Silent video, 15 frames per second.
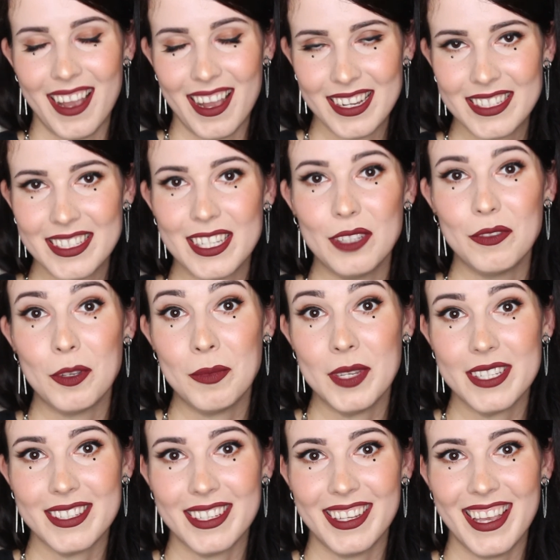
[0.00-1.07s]
Until we
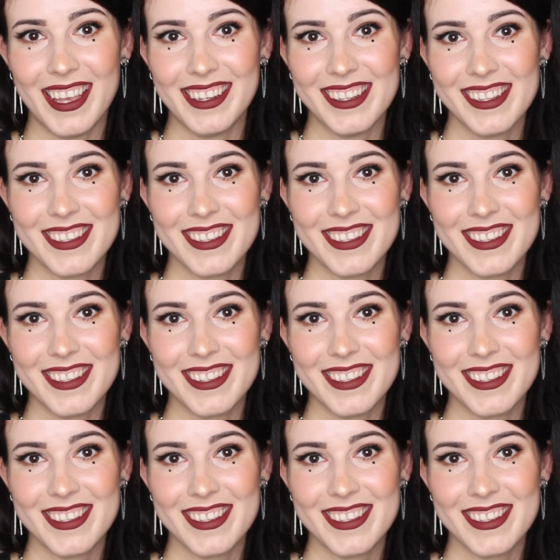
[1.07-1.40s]
meet again,